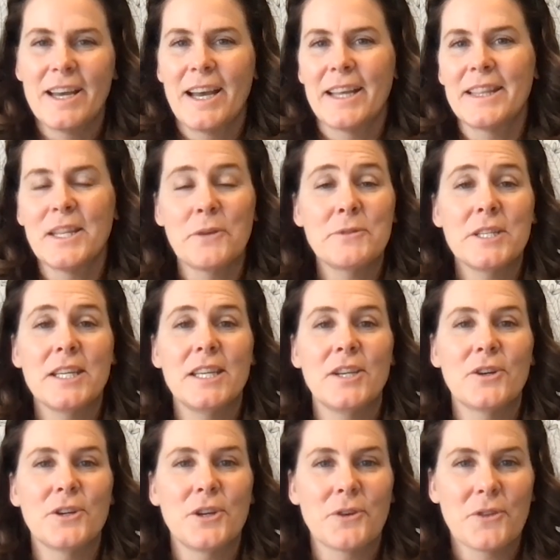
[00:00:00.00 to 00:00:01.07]
I'd love to
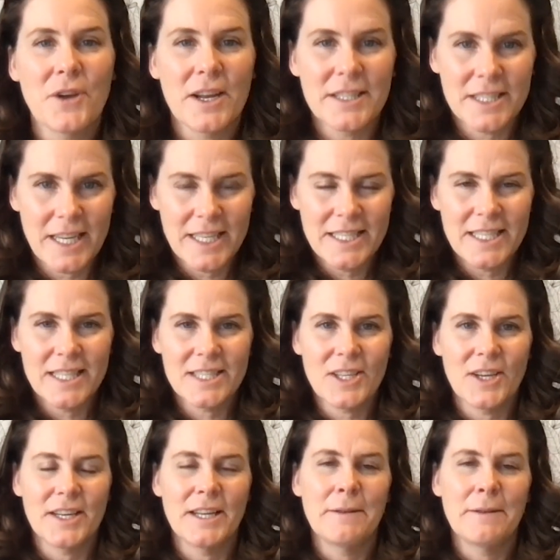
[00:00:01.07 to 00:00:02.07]
hear your thoughts and ideas on it.